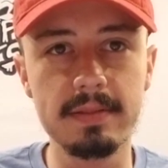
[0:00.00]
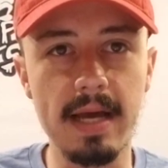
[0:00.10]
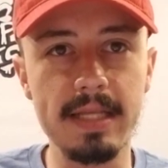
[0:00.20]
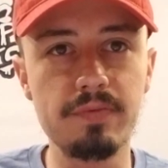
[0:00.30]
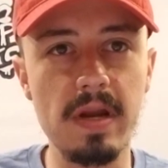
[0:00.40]

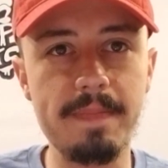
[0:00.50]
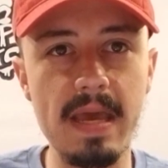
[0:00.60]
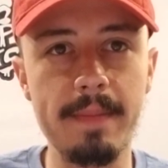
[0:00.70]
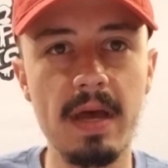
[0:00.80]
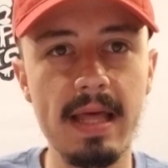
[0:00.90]
9:20
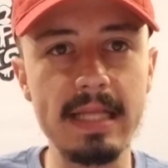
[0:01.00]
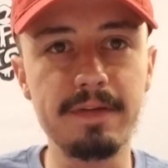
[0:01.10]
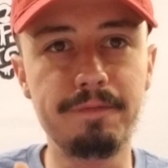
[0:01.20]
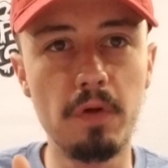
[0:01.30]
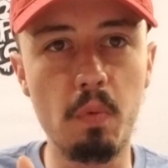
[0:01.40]
p.m. That's
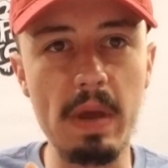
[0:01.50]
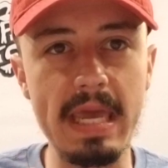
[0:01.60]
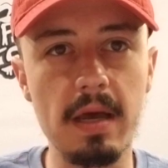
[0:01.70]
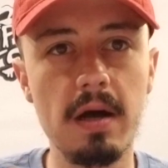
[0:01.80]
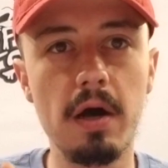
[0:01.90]
a full
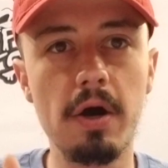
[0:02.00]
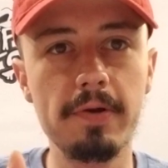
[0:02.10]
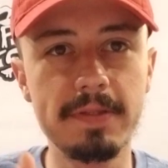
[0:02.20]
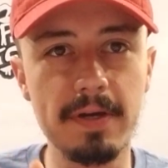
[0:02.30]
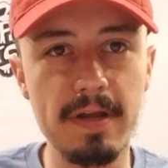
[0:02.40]
week,
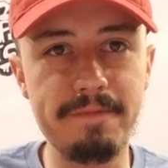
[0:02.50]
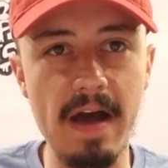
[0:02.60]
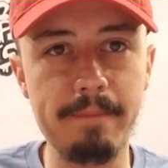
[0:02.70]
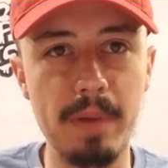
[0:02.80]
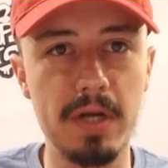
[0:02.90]

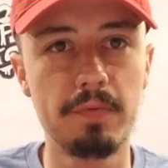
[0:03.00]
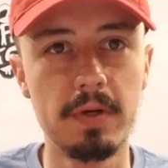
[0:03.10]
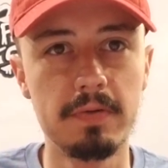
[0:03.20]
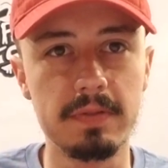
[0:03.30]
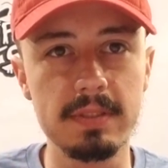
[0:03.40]
135
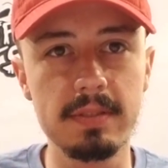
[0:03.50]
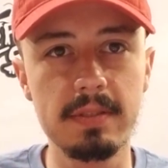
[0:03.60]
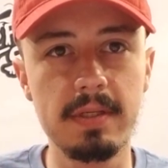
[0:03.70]
buckaroos.